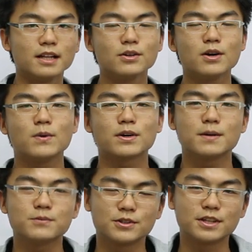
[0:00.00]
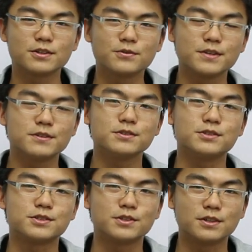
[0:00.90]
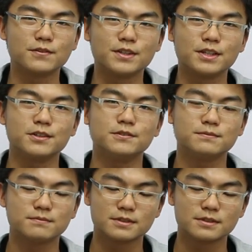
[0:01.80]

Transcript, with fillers: Hello and welcome to another rero tutorial video.